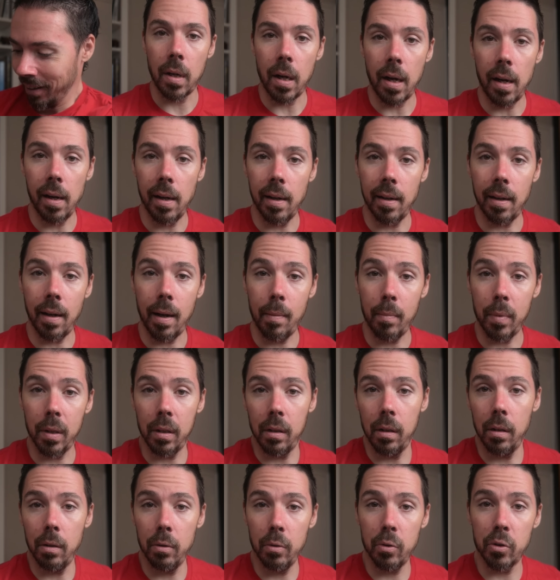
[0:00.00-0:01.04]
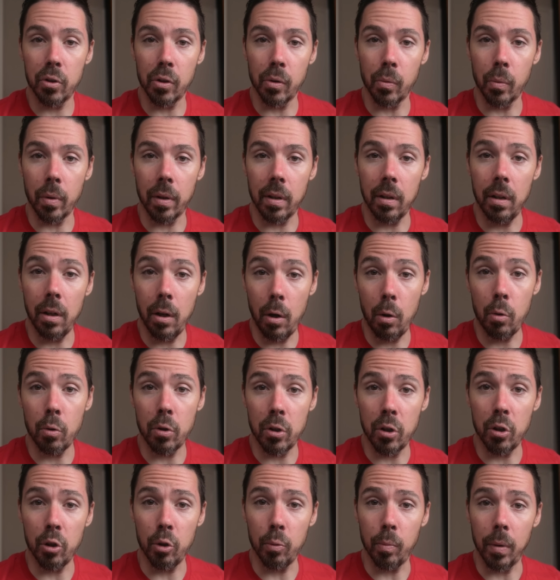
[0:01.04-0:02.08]
Hi, I'm a loser with no
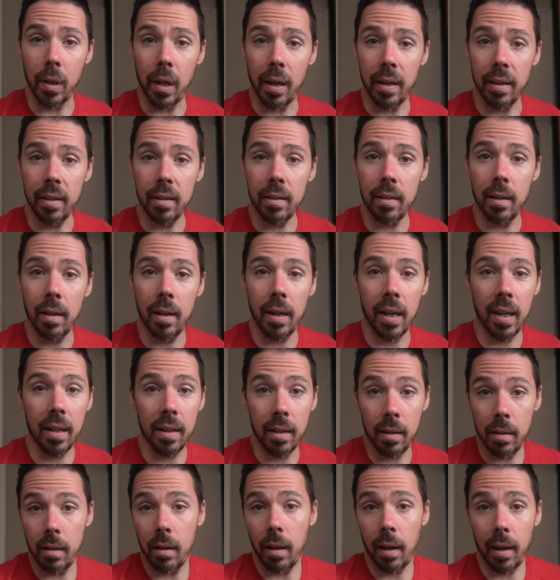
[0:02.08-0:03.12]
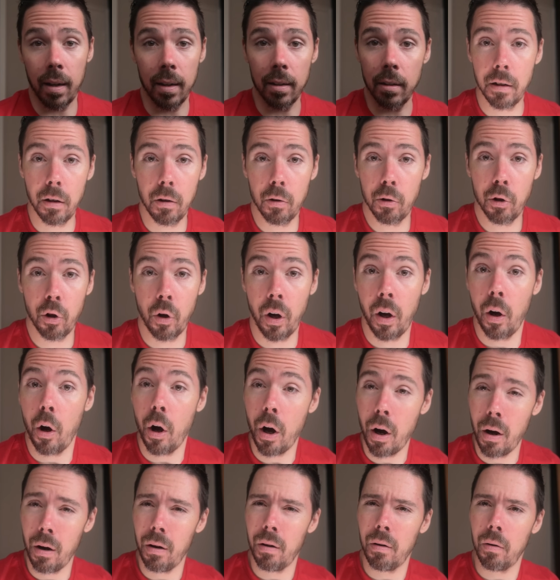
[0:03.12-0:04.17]
tube light, and I don't know.
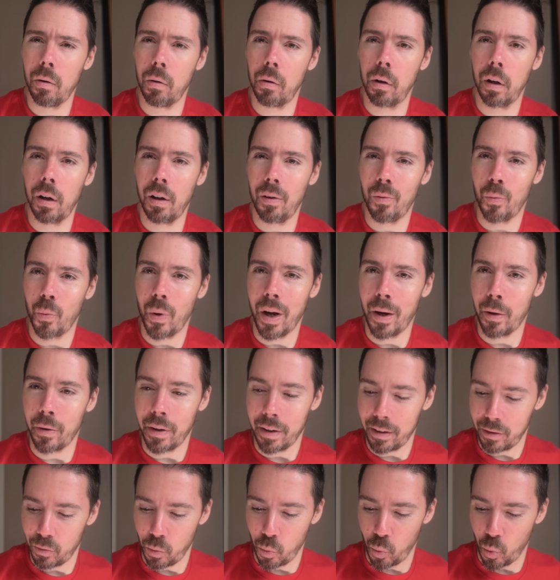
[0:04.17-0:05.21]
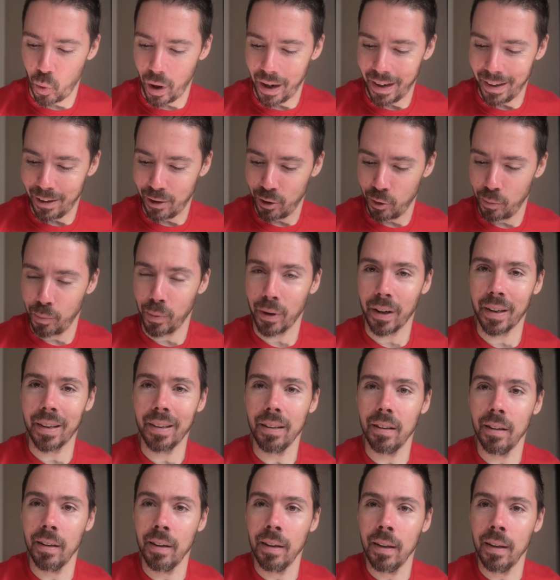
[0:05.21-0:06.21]
Oh, wow, that's way too bright.